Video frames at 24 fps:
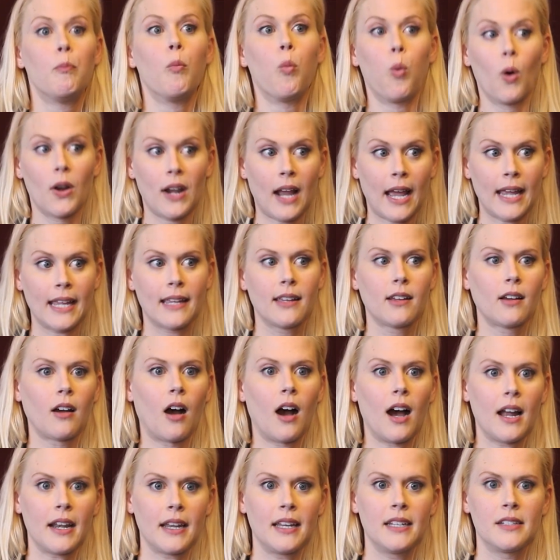When I
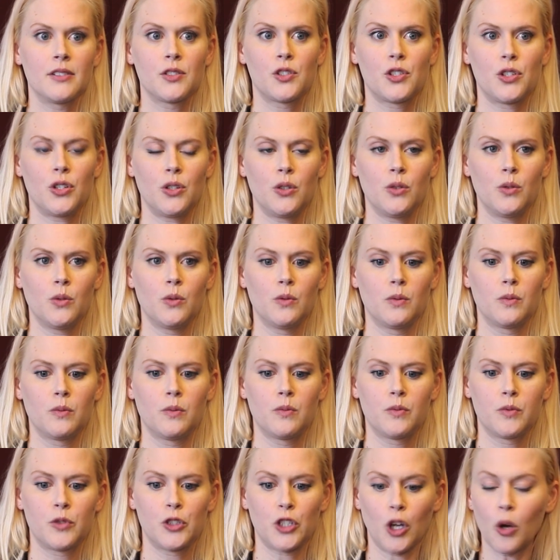got into
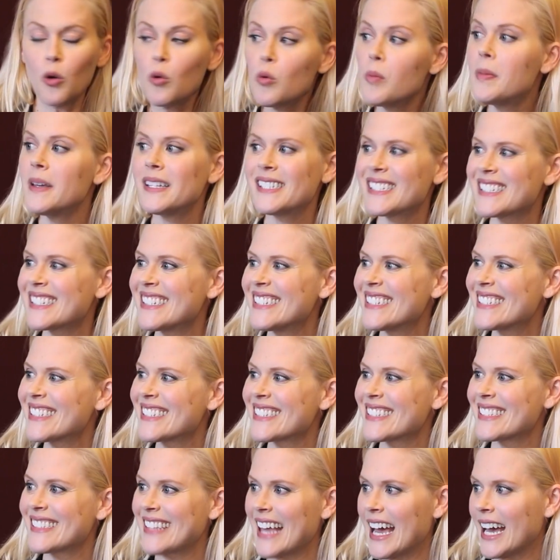show
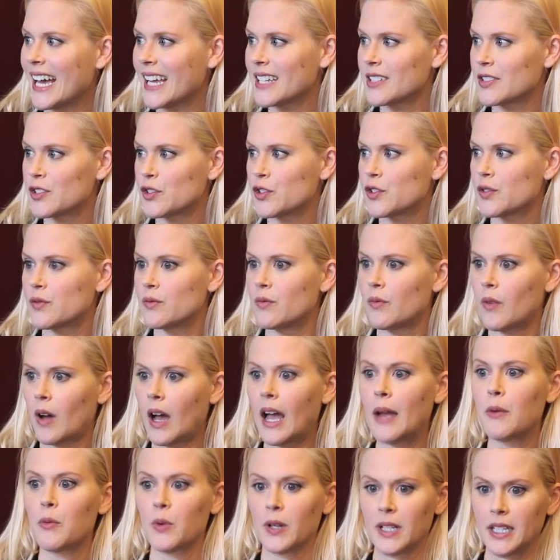business, that
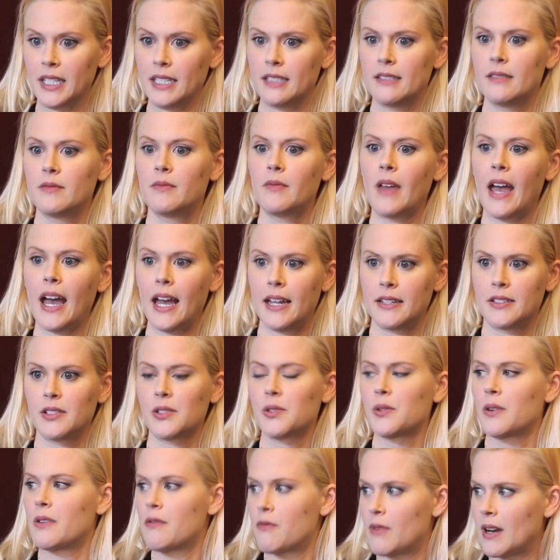I really had to
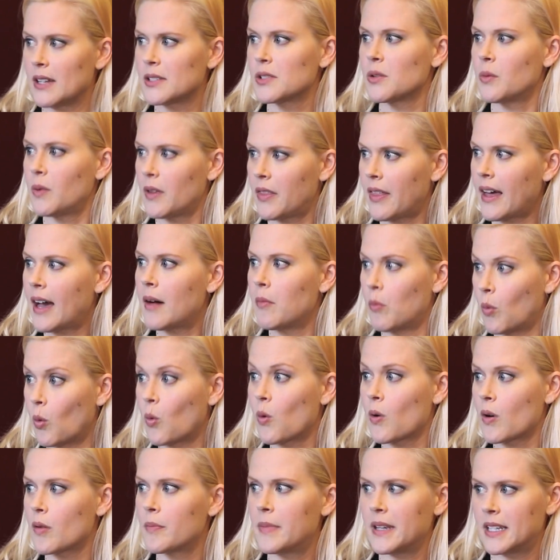sort of wrestle with that
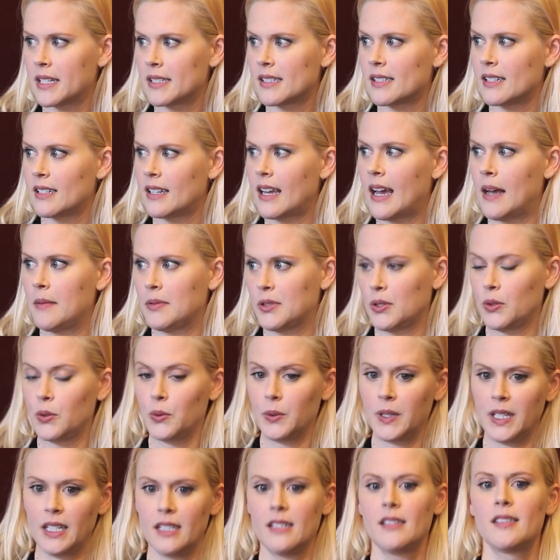more because it
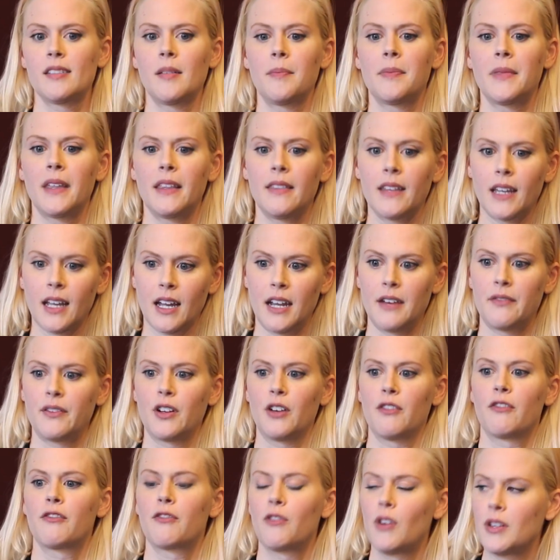absolutely is something that kind
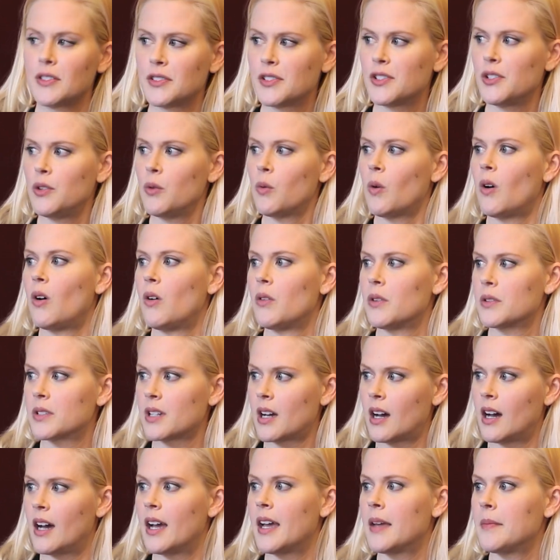of confronts you all the
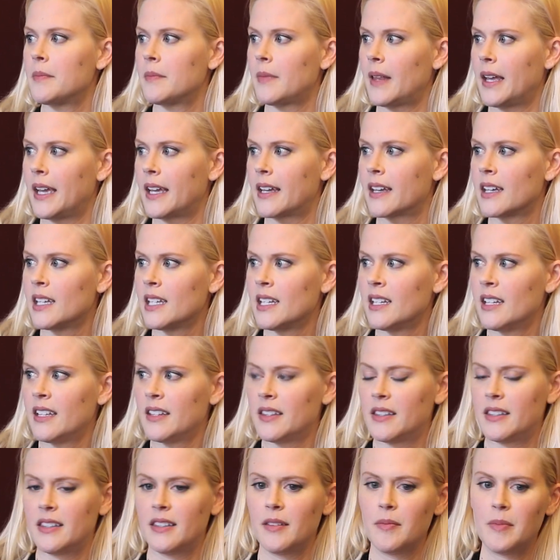time. Like,
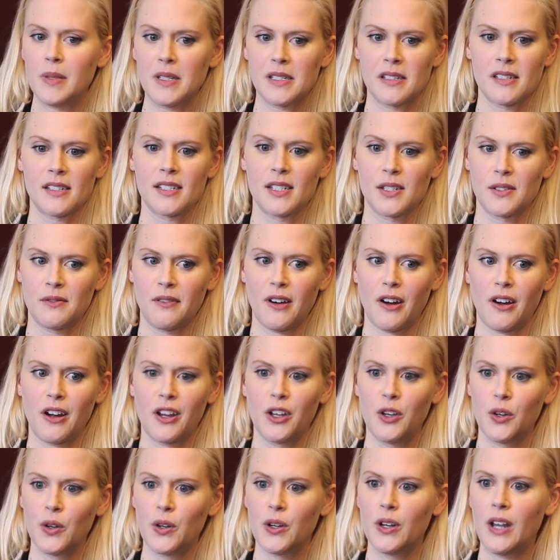the business is very
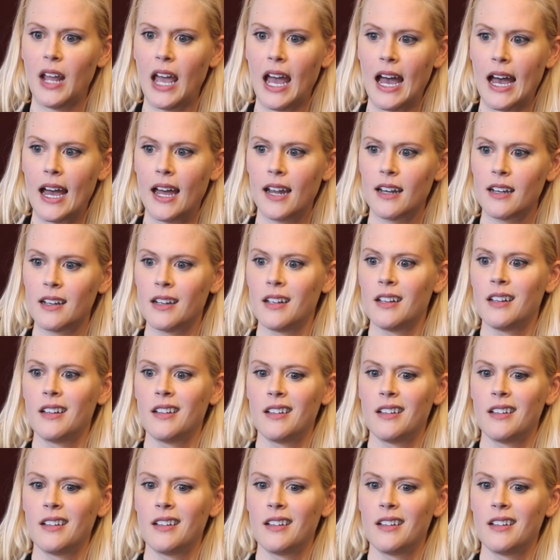good at